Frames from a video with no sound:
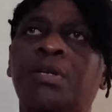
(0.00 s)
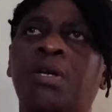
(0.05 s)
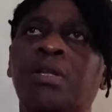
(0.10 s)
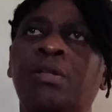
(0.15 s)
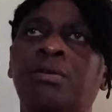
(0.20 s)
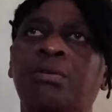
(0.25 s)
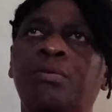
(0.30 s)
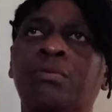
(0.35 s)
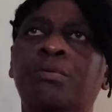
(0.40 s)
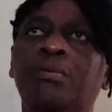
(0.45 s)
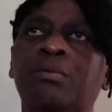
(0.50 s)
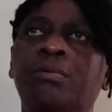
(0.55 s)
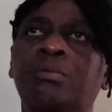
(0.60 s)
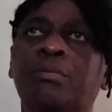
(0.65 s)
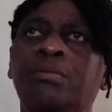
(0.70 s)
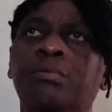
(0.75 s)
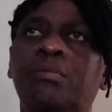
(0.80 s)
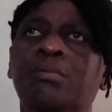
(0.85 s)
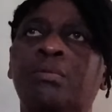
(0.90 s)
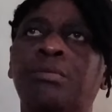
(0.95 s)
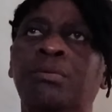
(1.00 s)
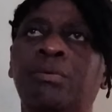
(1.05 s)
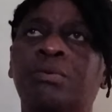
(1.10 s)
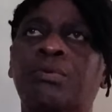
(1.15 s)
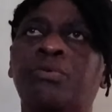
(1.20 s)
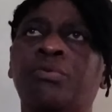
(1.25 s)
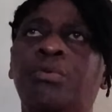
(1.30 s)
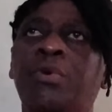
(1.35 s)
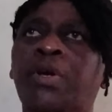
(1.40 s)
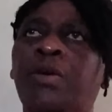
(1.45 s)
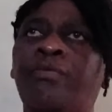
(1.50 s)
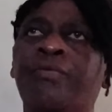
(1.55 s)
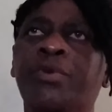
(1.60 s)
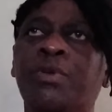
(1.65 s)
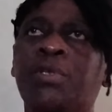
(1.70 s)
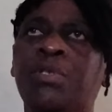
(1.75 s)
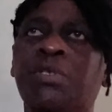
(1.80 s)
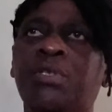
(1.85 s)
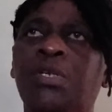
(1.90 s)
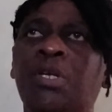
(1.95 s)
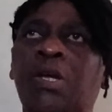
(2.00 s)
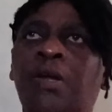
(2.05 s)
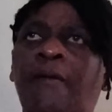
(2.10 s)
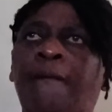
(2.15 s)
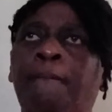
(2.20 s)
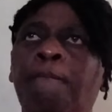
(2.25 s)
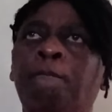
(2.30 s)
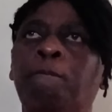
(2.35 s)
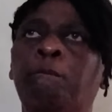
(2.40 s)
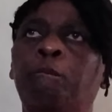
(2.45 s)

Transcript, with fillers: And, you know, look through everything.